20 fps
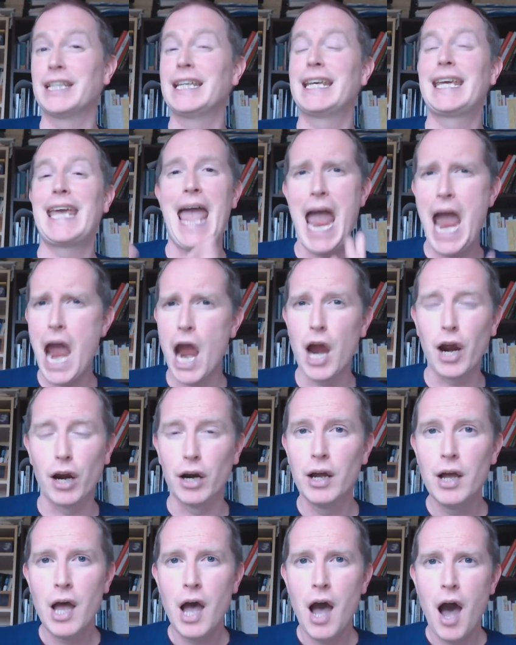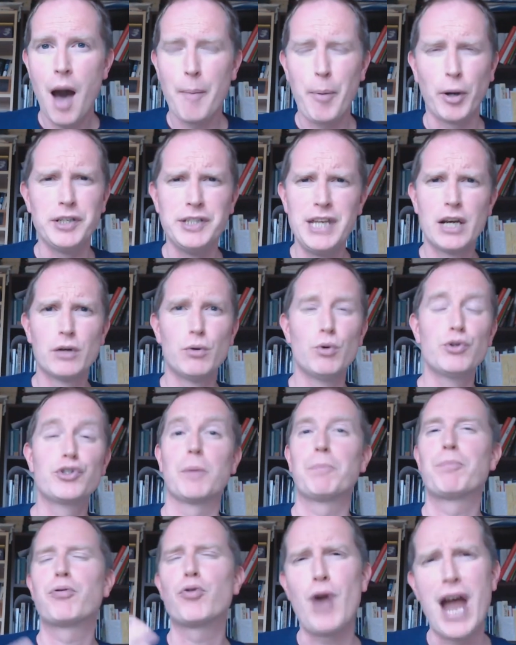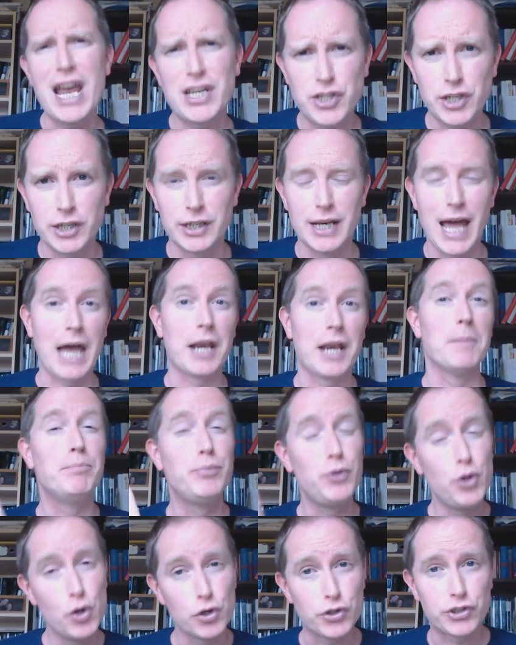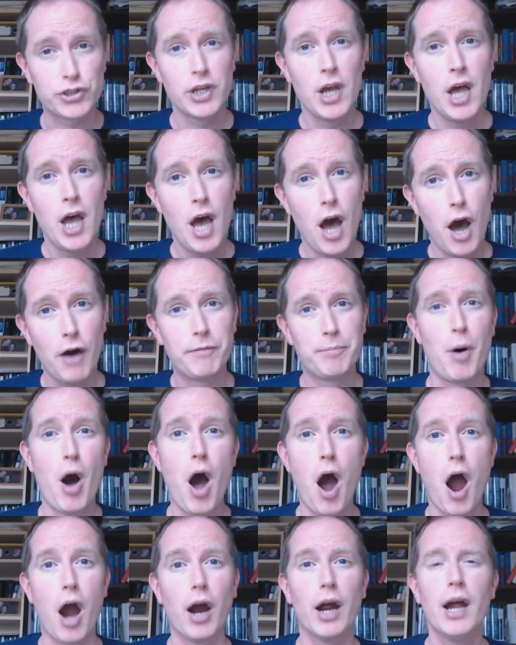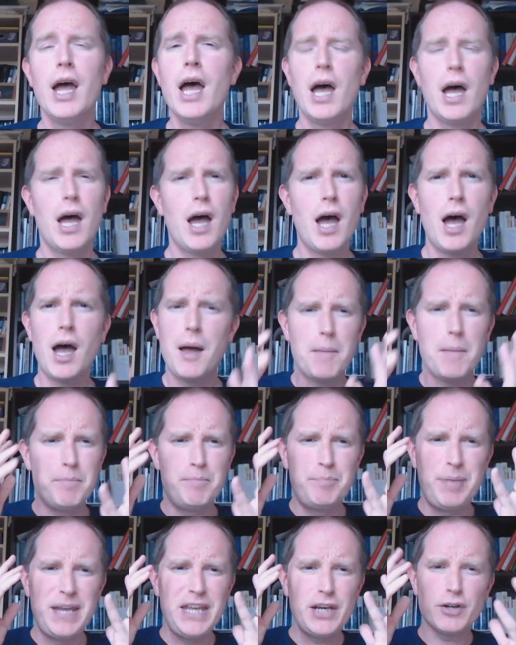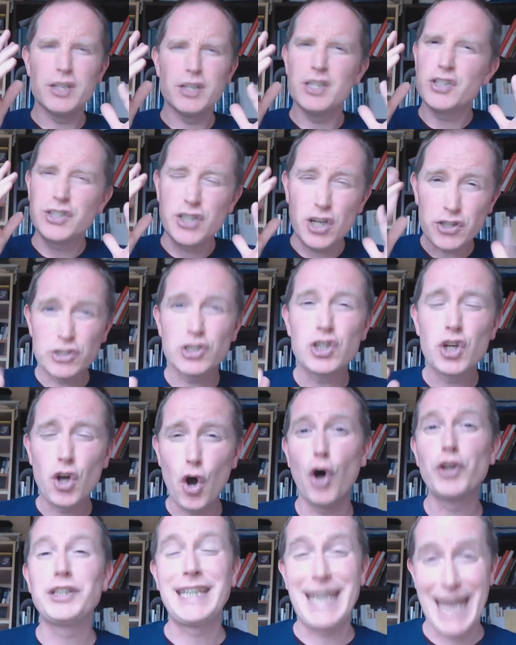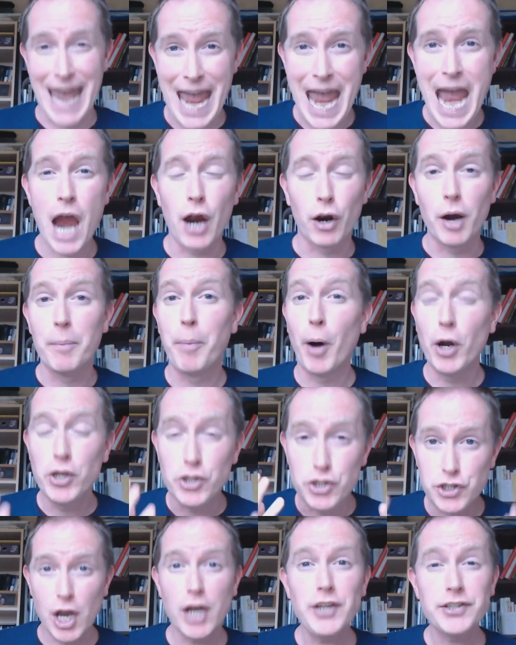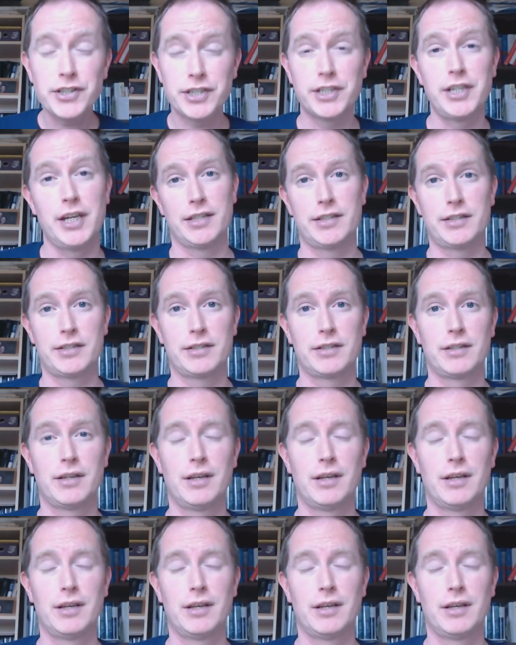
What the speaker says: care about Nero's oppression and abuse of power? Peter, doesn't God care about justice?